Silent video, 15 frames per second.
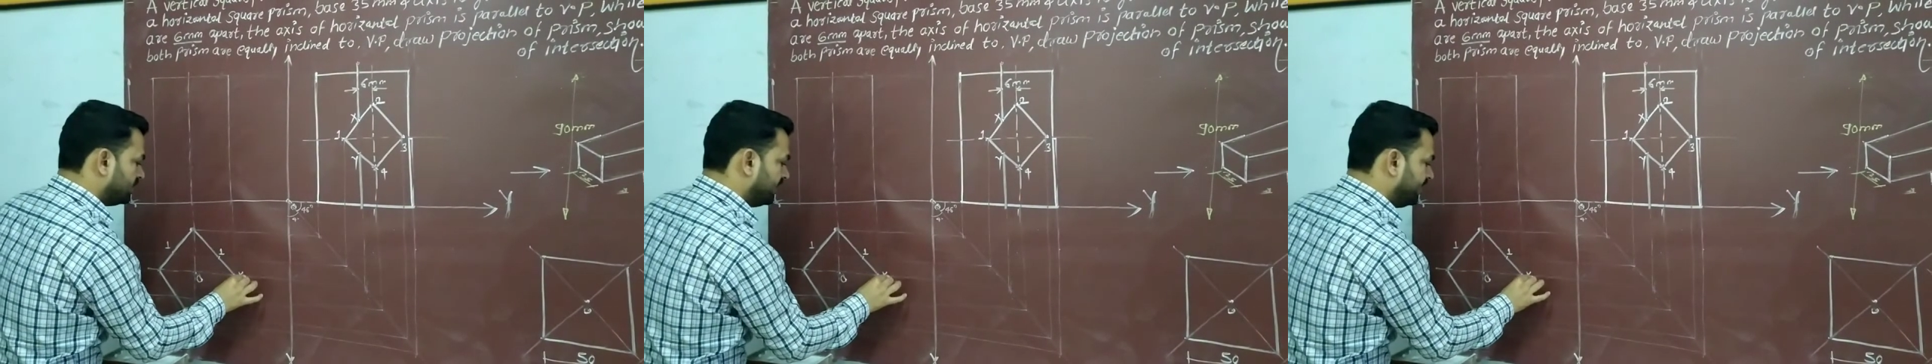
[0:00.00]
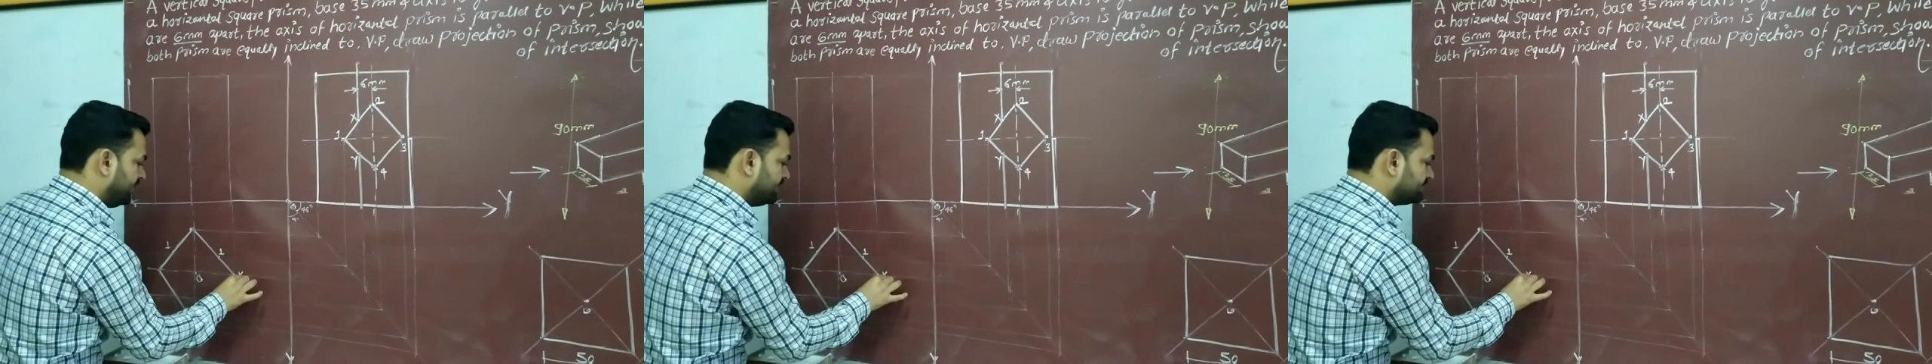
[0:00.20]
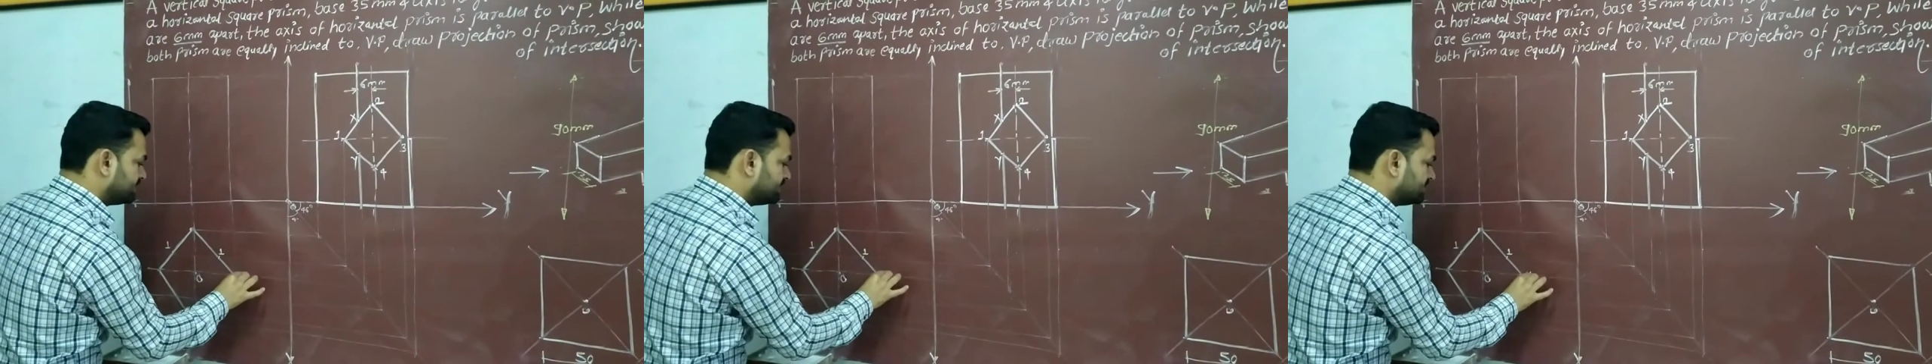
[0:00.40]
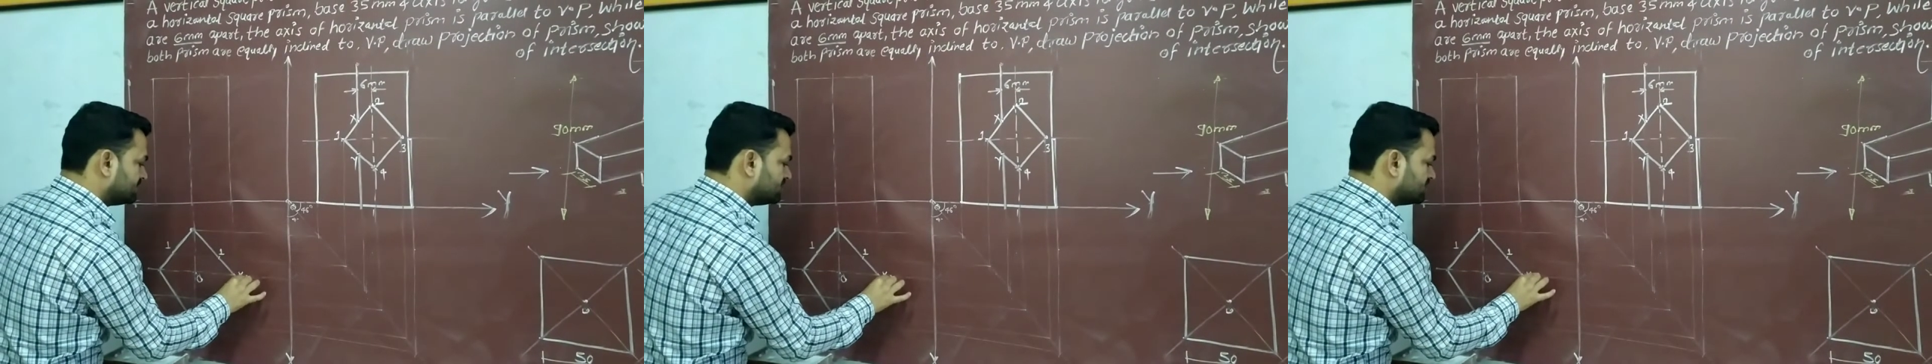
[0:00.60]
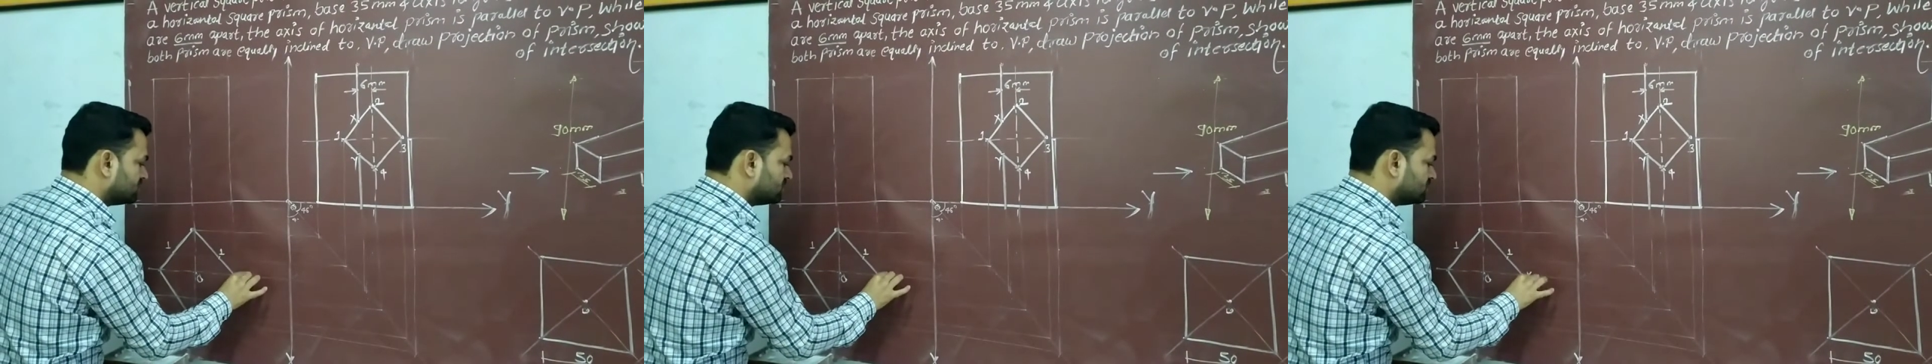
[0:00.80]
x,
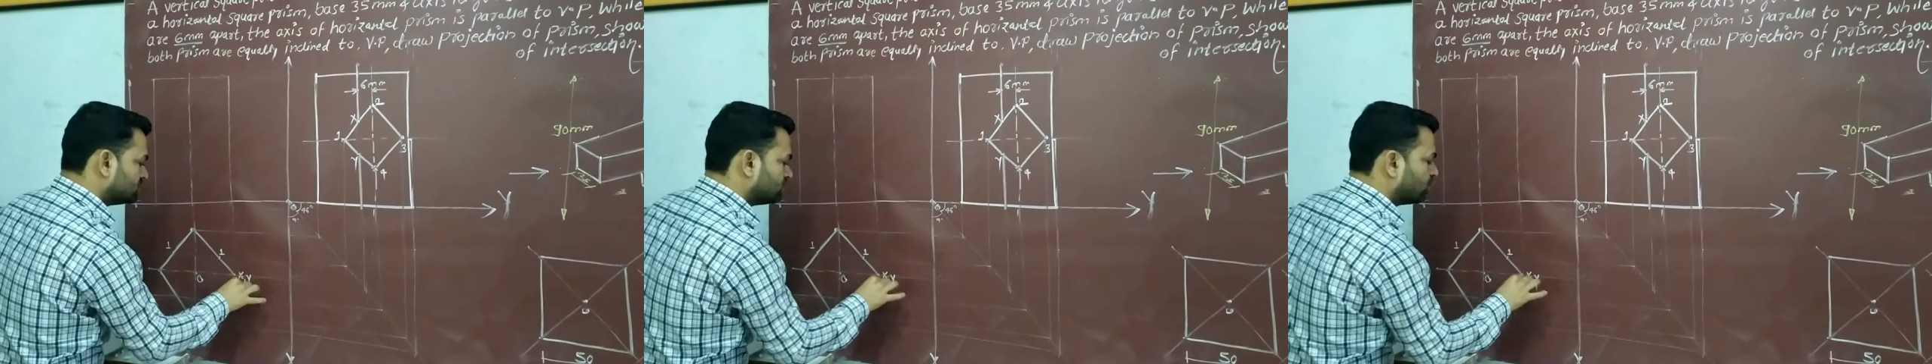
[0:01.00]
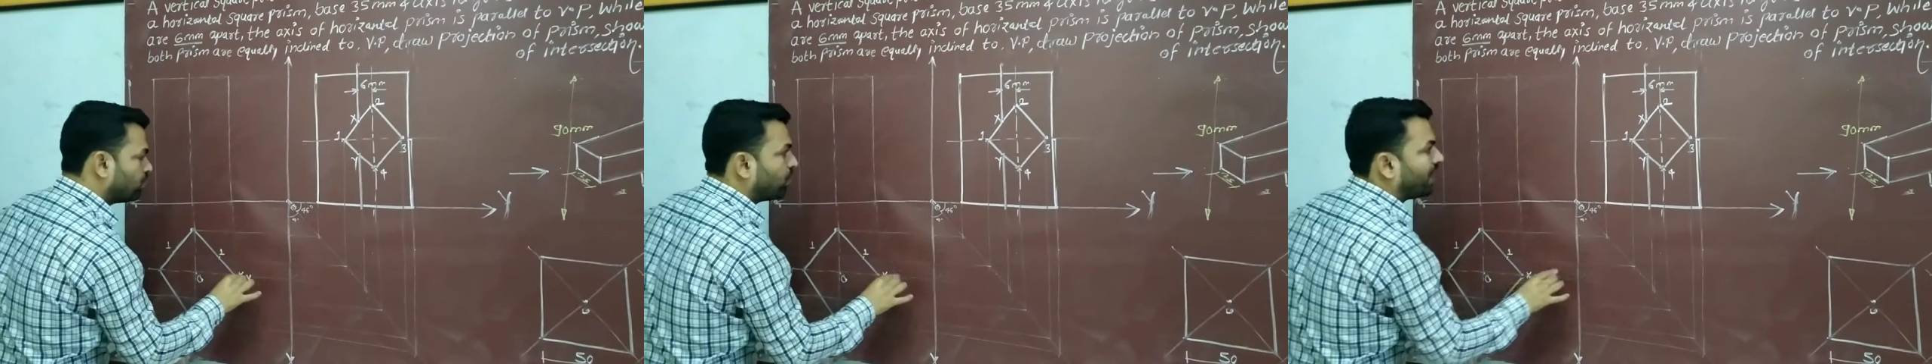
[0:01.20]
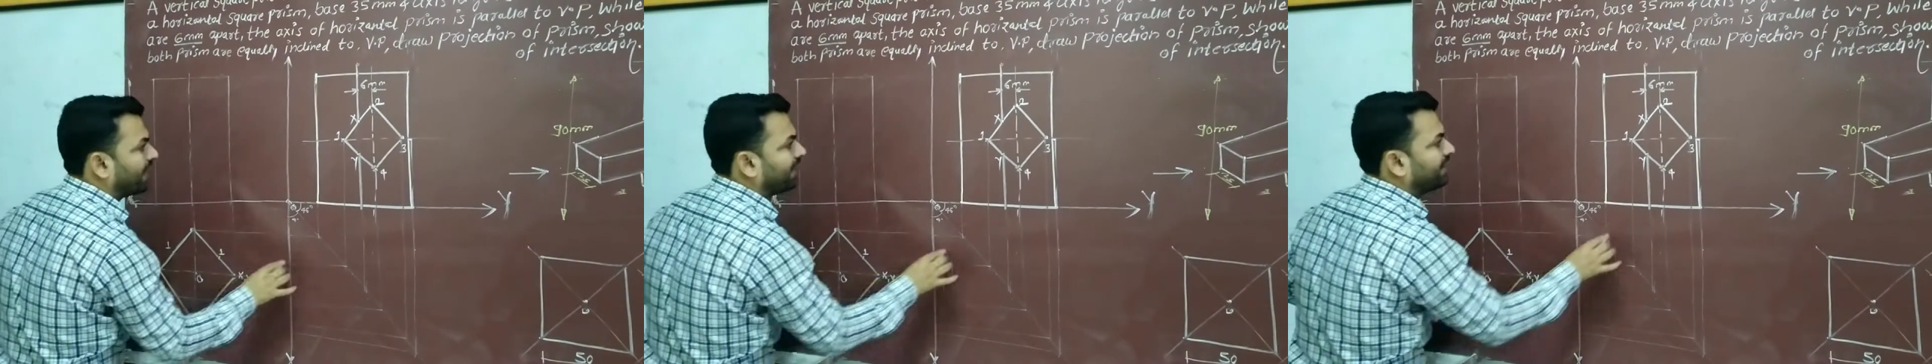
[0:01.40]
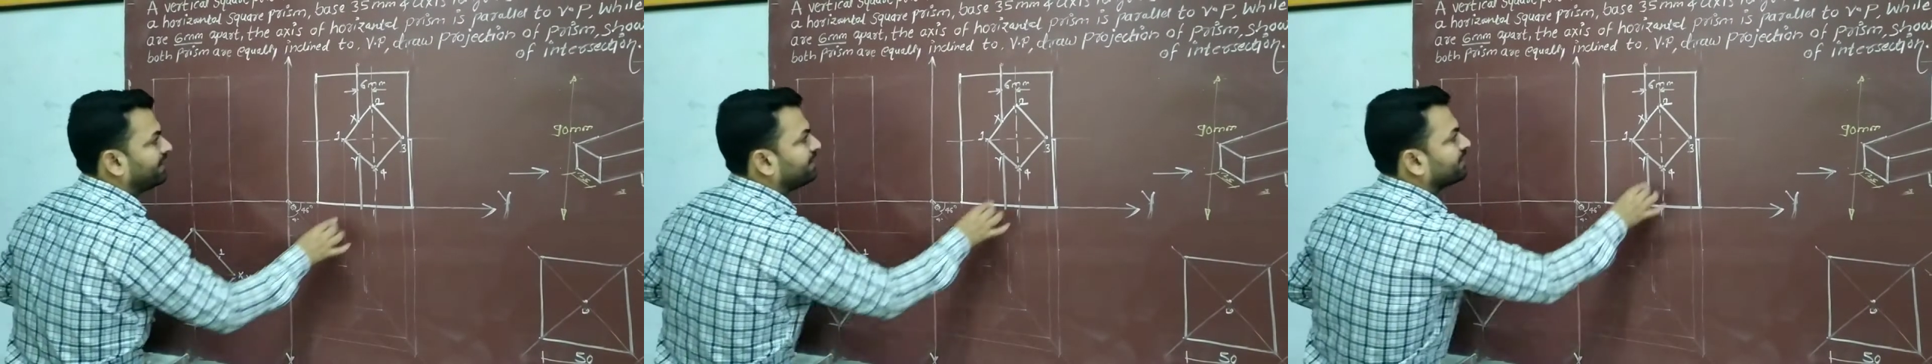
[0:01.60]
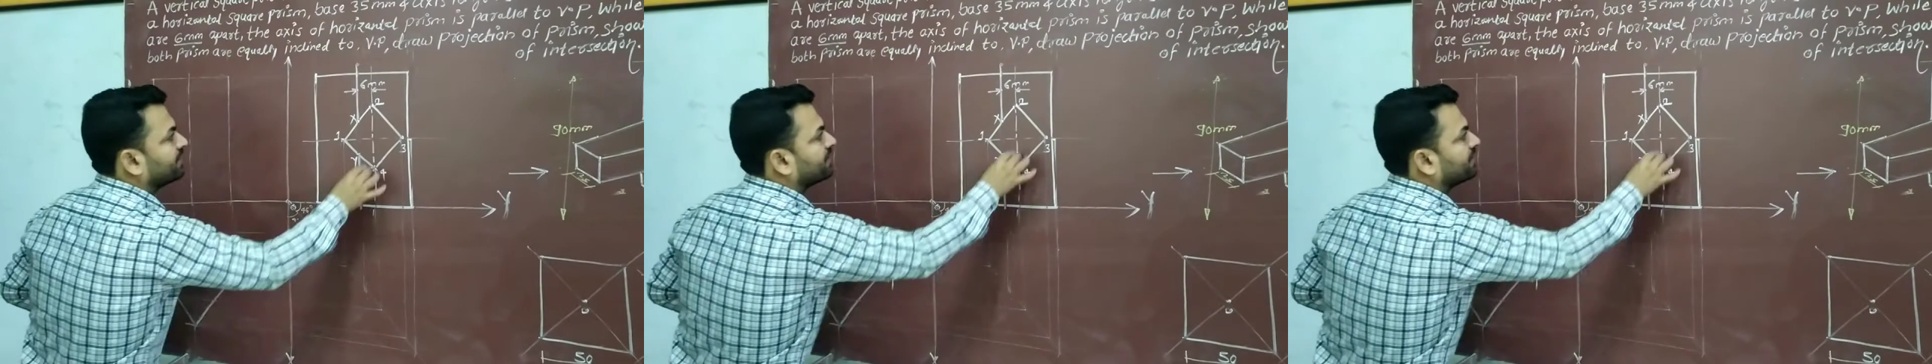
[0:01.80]
y.